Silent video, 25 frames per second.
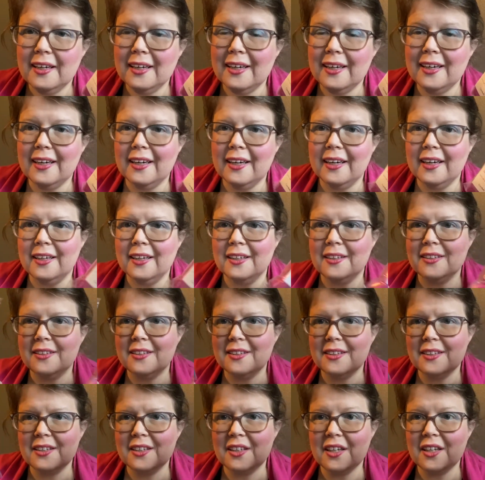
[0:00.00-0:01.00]
and
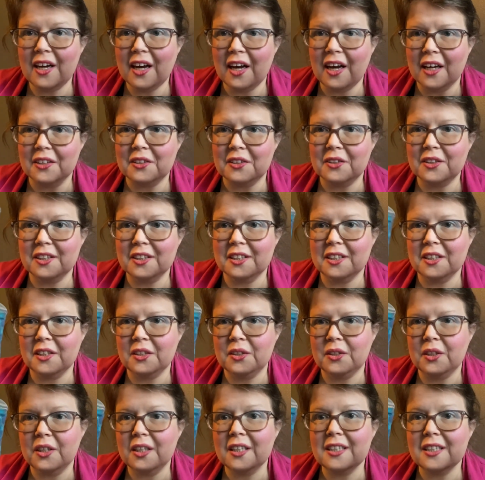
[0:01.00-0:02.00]
as you
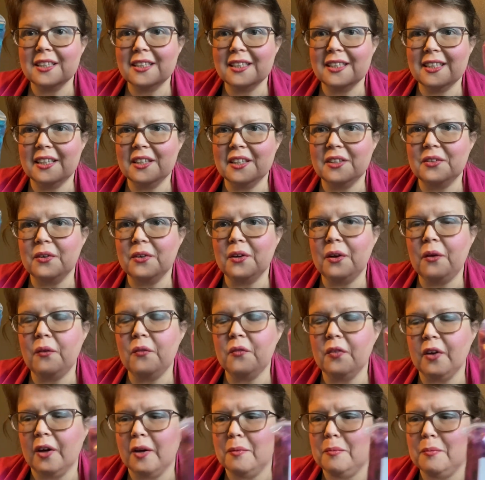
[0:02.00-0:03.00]
can see, it's
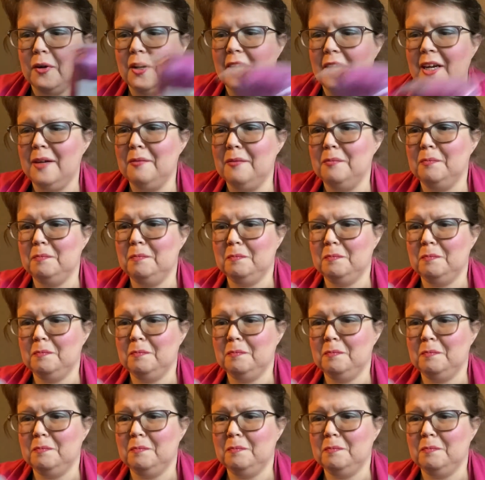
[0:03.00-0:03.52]
very pretty.